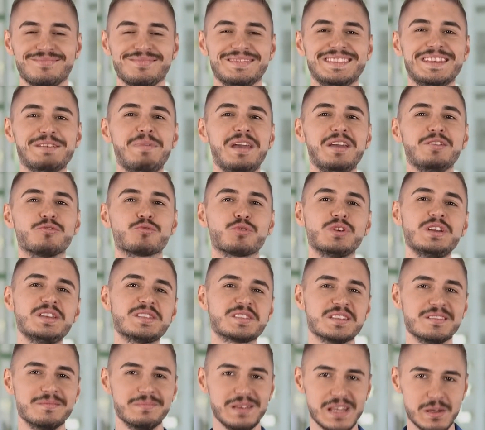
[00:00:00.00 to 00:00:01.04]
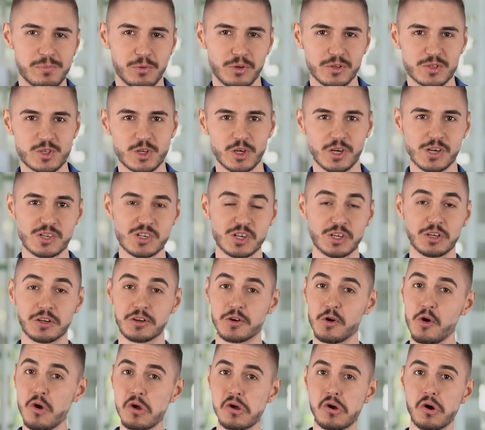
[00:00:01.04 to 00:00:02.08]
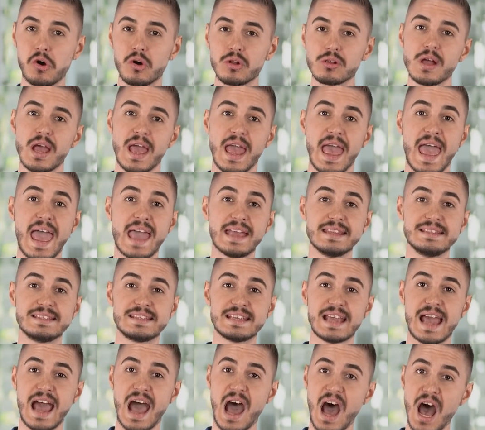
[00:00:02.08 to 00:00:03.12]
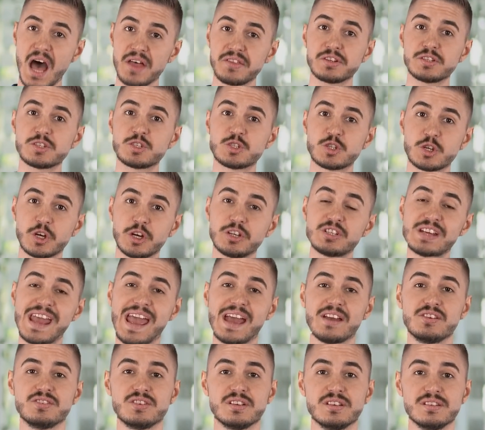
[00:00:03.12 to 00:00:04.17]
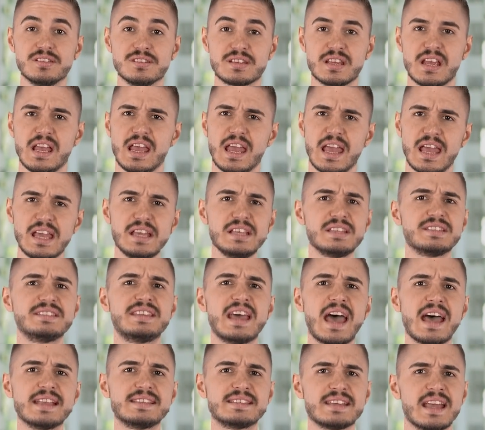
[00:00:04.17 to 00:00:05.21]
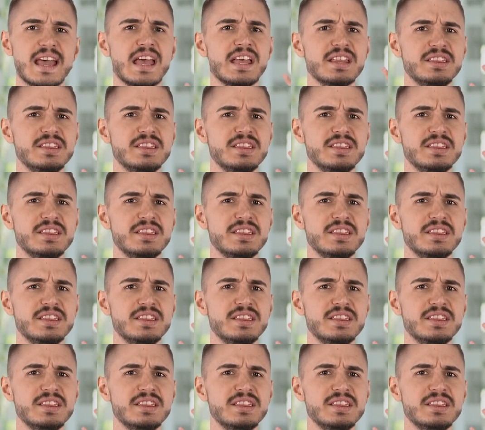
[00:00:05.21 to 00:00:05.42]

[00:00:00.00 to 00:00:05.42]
The main reason people search on Google and other search engines is that